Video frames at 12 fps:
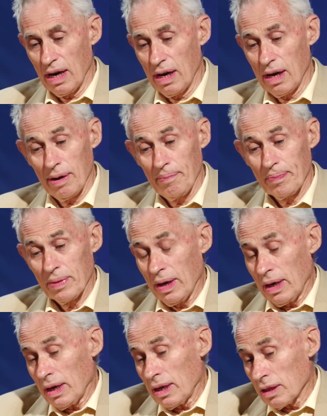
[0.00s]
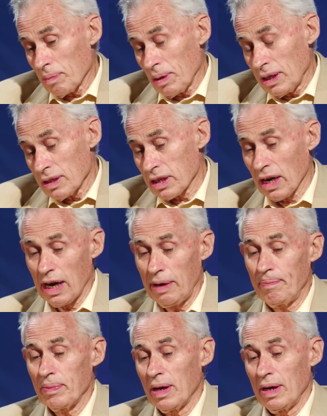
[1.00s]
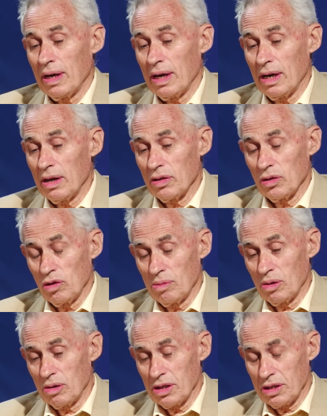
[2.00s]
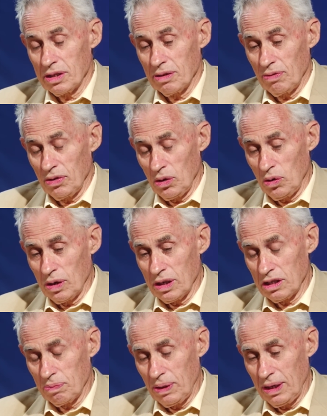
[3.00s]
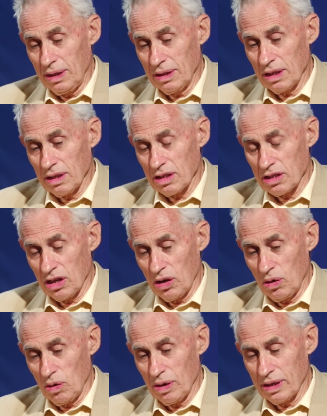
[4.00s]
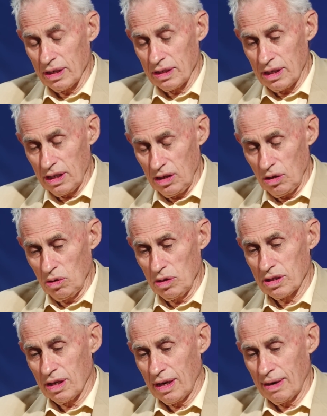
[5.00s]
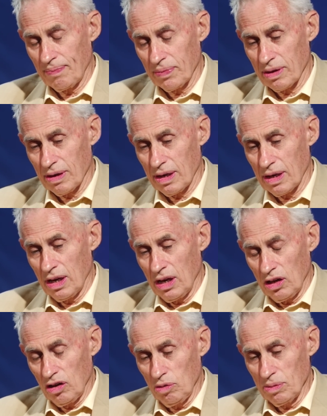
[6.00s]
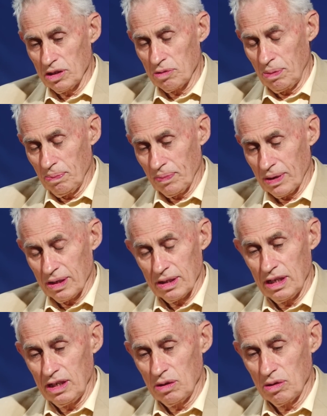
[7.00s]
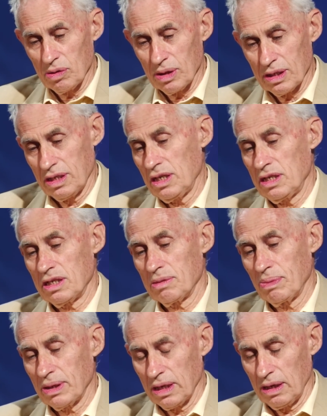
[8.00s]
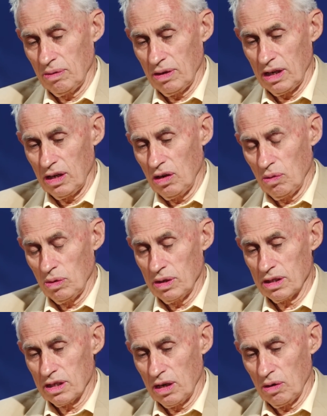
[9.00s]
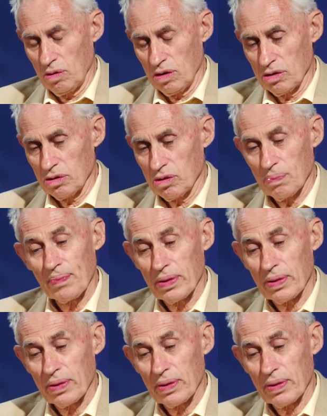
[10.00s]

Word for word: Um, in the meantime, uh, the normal Christian view has been that the soul continues, and uh, humans continue to exist, but only with souls.